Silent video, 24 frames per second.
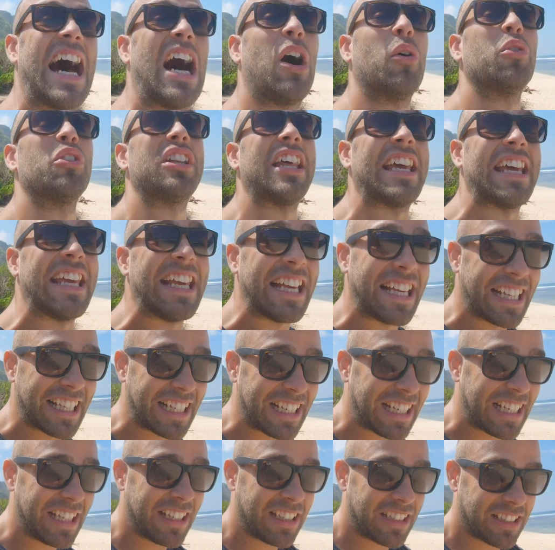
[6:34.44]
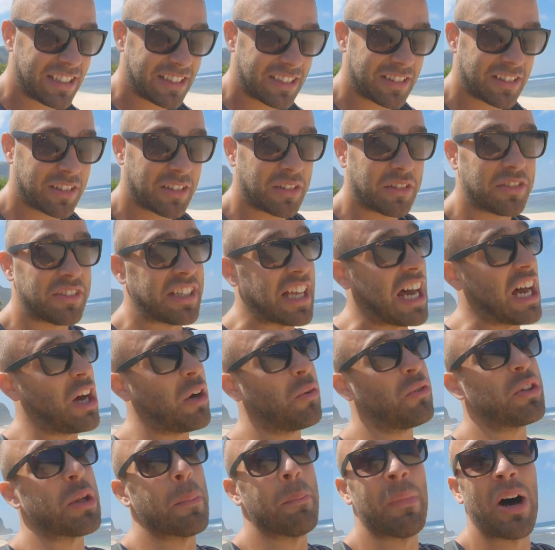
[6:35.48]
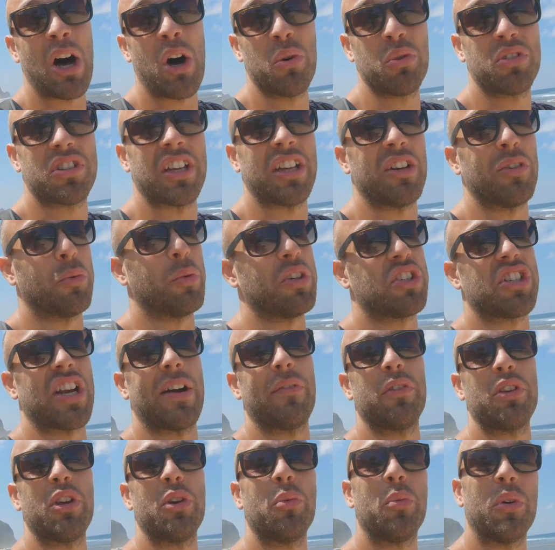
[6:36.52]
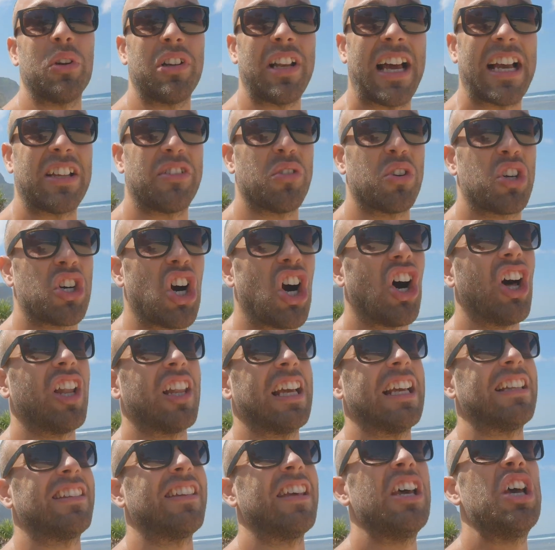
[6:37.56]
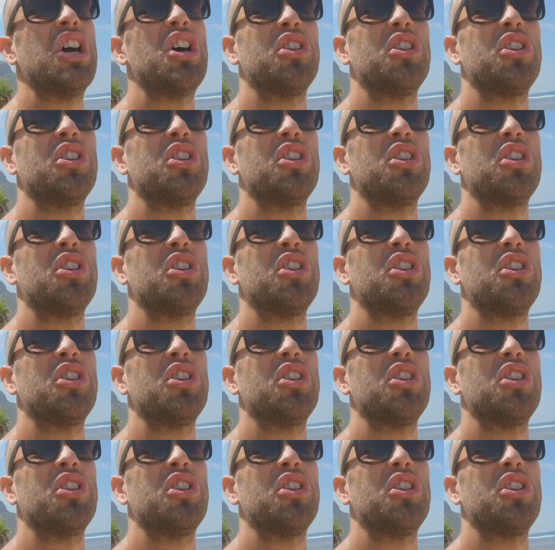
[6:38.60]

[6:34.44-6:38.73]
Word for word: down the hill, down the mountain, or whichever you would like to call it,